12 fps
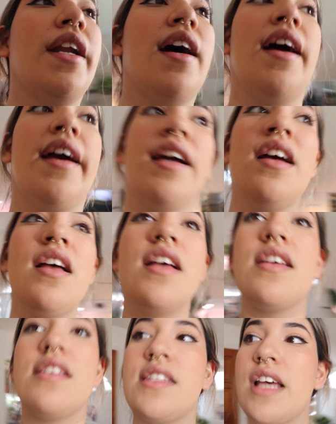I
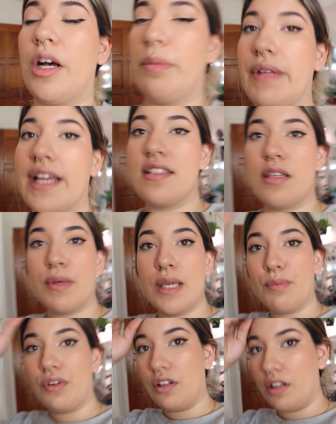sell plants to
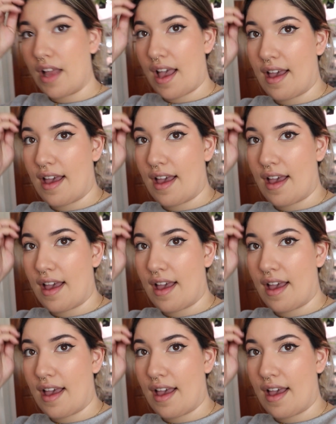people,